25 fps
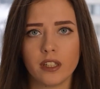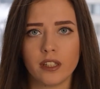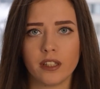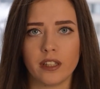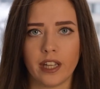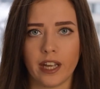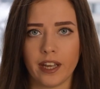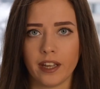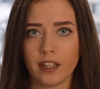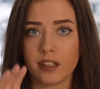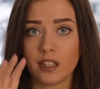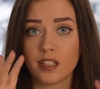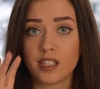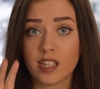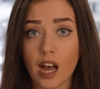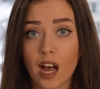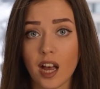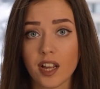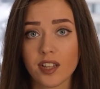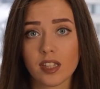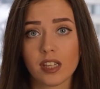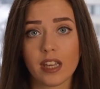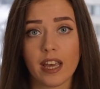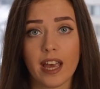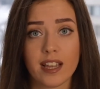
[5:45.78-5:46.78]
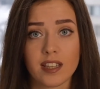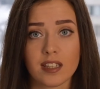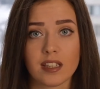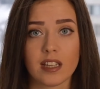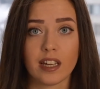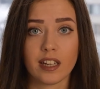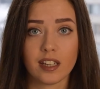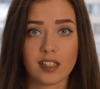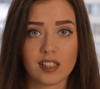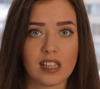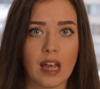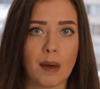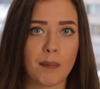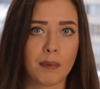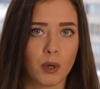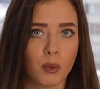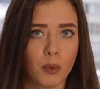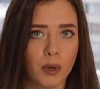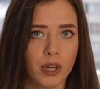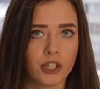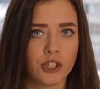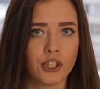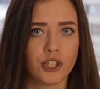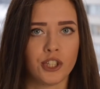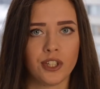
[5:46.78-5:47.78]
like the task has like sub
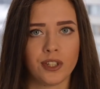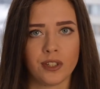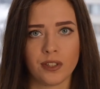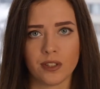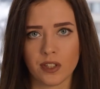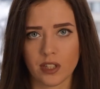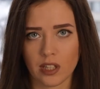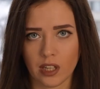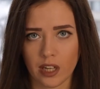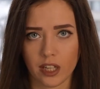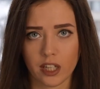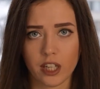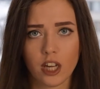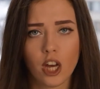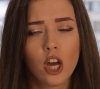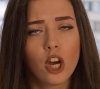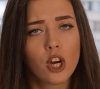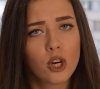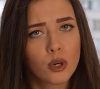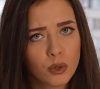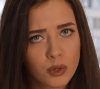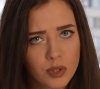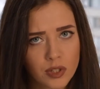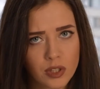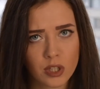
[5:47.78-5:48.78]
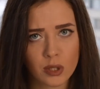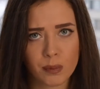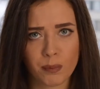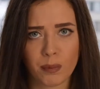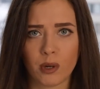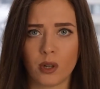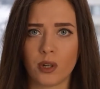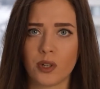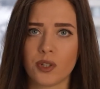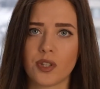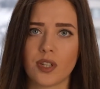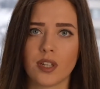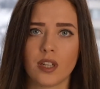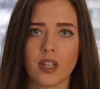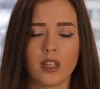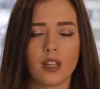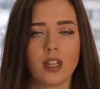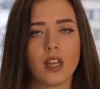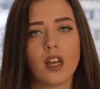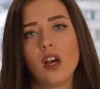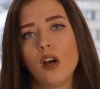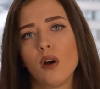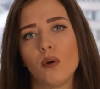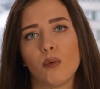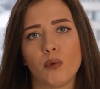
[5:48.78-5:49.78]
questions like who's this person,
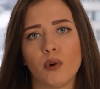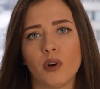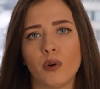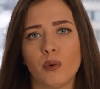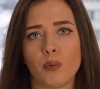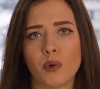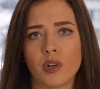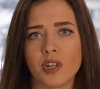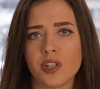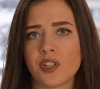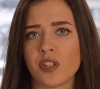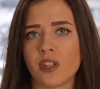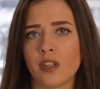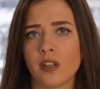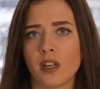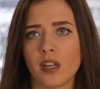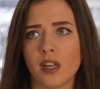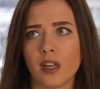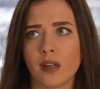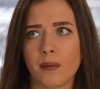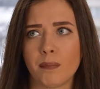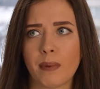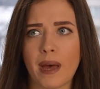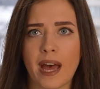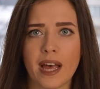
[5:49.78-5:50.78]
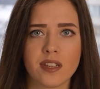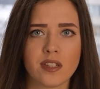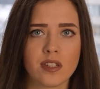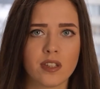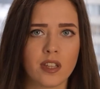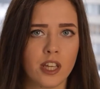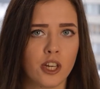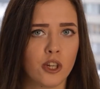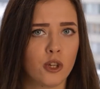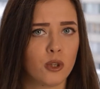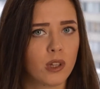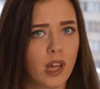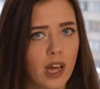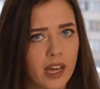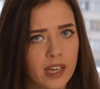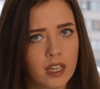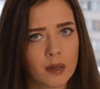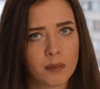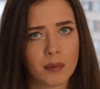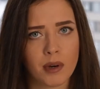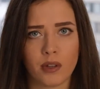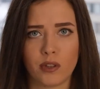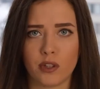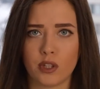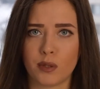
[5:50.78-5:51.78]
what is the best thing you like
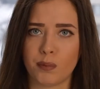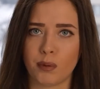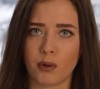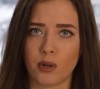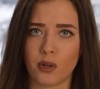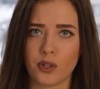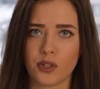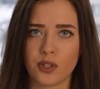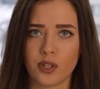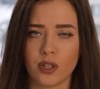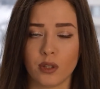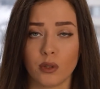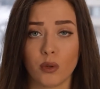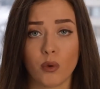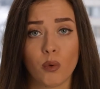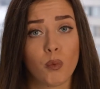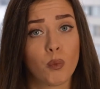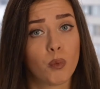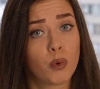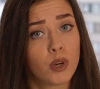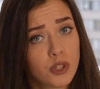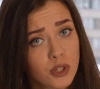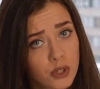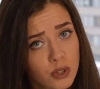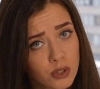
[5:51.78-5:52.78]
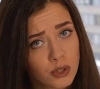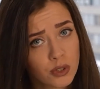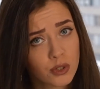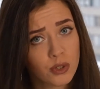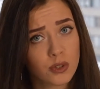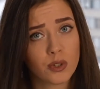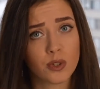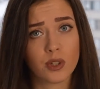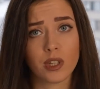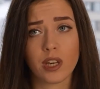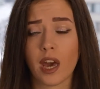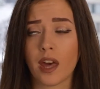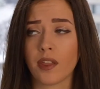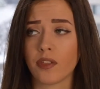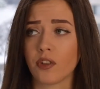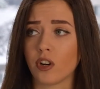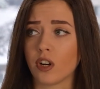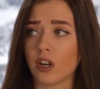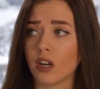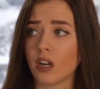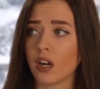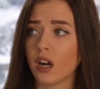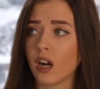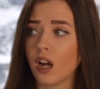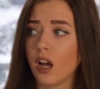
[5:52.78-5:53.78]
about this person, what do you do
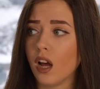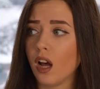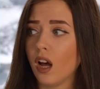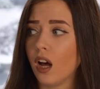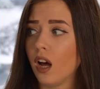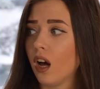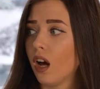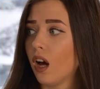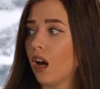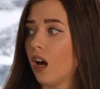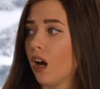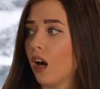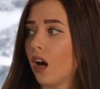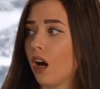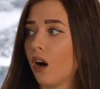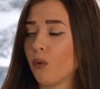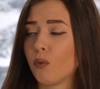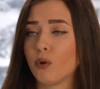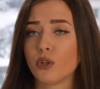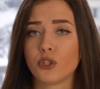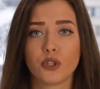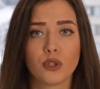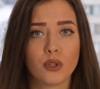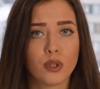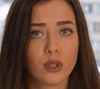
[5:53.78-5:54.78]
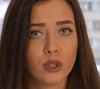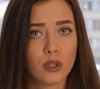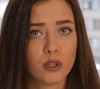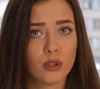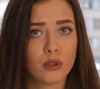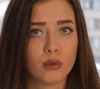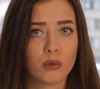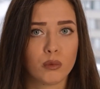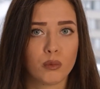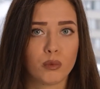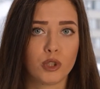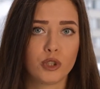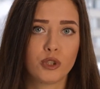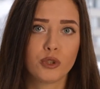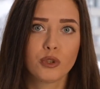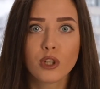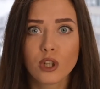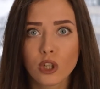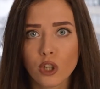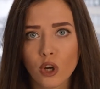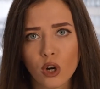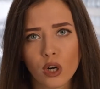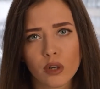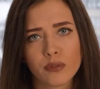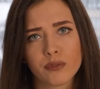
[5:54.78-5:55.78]
together, what do you
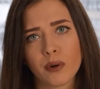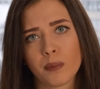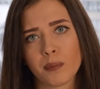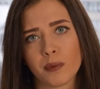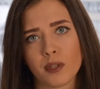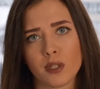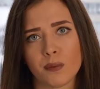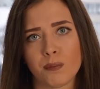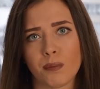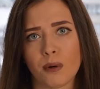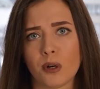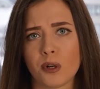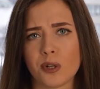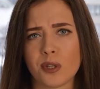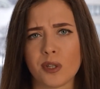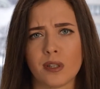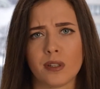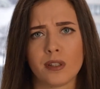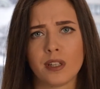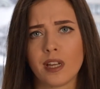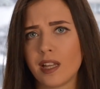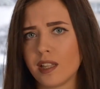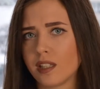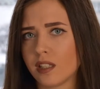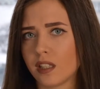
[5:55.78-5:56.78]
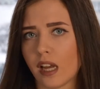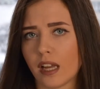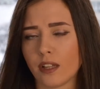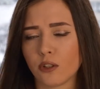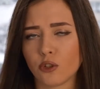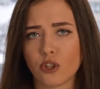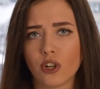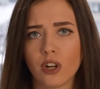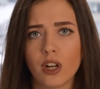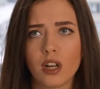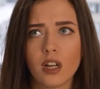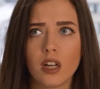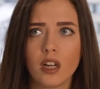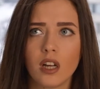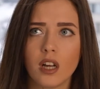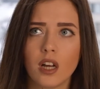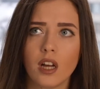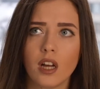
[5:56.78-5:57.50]
learn from this person, etc.